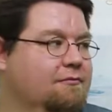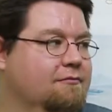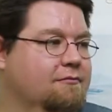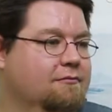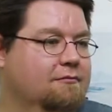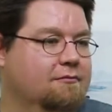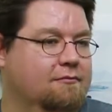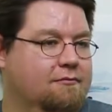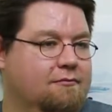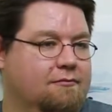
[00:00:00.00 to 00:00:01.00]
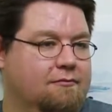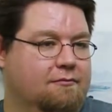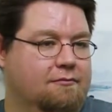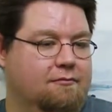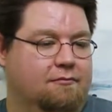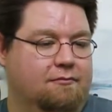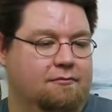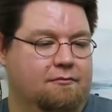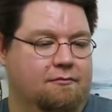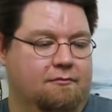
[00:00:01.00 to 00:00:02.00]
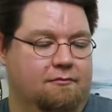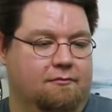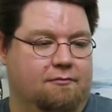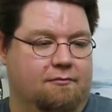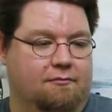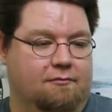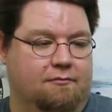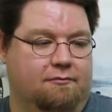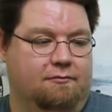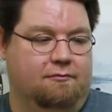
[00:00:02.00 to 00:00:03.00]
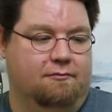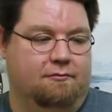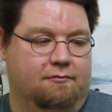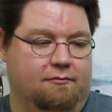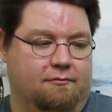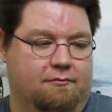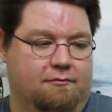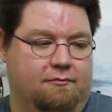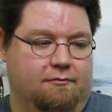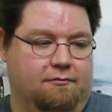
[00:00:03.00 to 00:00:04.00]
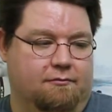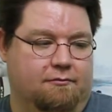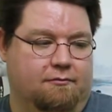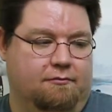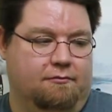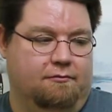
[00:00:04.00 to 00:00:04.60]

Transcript: The person shown says nothing.